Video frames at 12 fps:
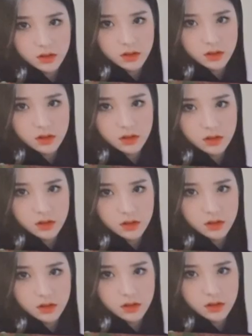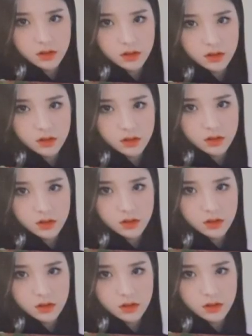
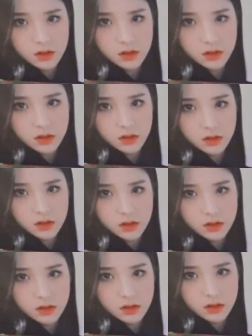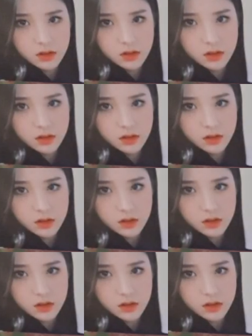
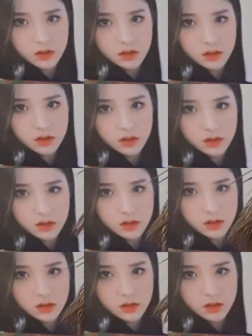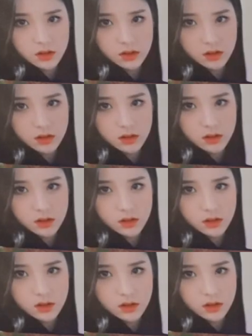
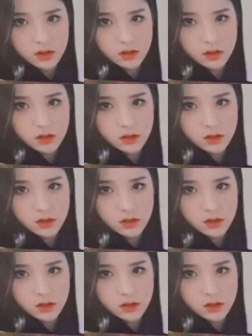[no speech]